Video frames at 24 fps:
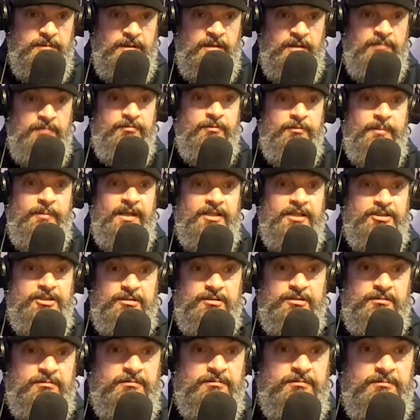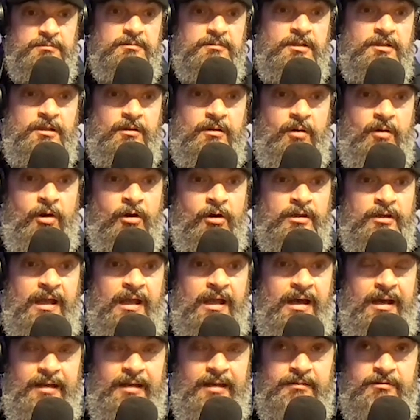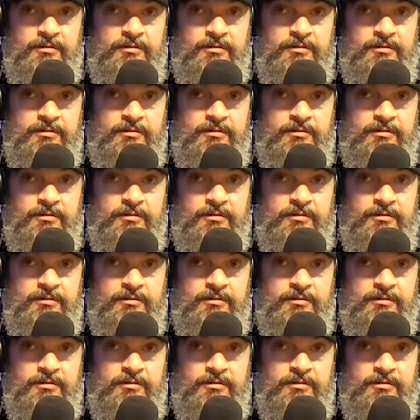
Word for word: information, you know, online.